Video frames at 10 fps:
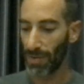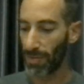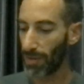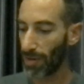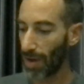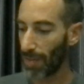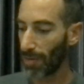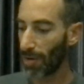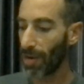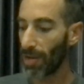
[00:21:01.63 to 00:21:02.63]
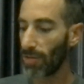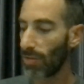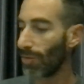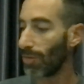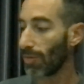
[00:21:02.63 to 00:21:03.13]
before I'm going
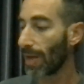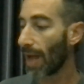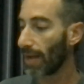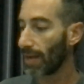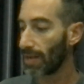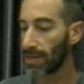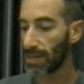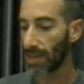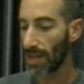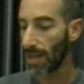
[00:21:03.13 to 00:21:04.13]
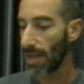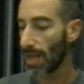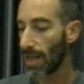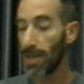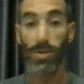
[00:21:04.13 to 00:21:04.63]
to guide us
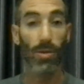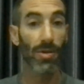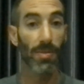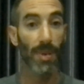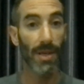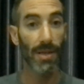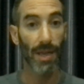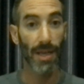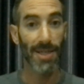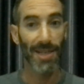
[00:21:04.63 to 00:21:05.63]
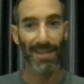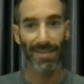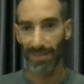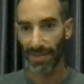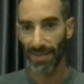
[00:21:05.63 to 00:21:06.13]
a short
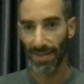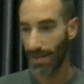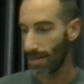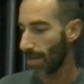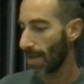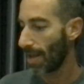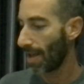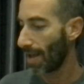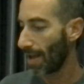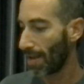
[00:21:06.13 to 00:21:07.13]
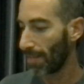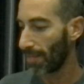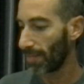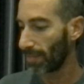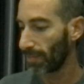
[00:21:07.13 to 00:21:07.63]
meditation.
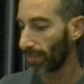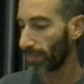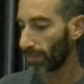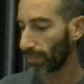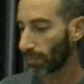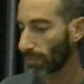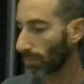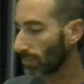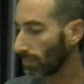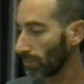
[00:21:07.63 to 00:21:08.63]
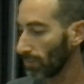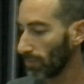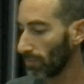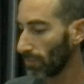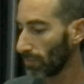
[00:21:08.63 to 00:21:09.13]

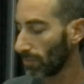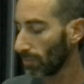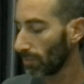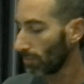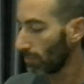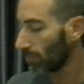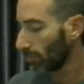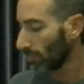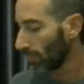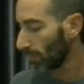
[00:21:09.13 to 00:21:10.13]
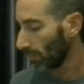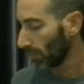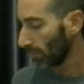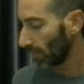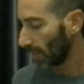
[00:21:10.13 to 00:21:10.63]

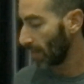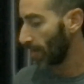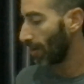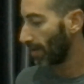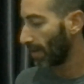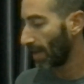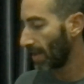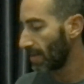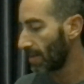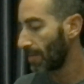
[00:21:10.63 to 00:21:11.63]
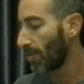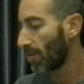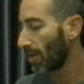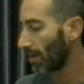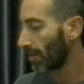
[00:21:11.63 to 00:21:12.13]
Is there anything else? I'm
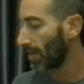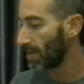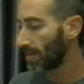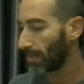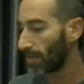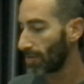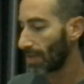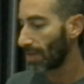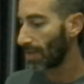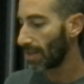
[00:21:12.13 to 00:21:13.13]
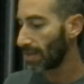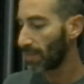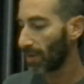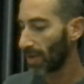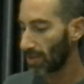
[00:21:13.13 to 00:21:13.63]
looking at this, if there's any
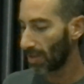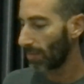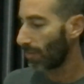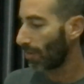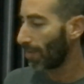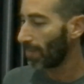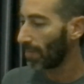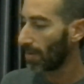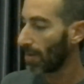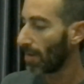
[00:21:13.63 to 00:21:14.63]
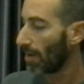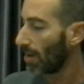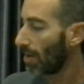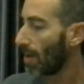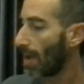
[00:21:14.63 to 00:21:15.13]
inspiration from,
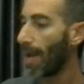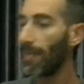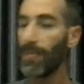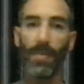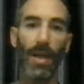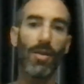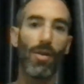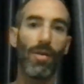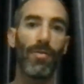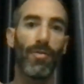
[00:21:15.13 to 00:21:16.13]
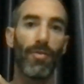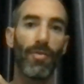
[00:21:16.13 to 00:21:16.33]
I don't know if,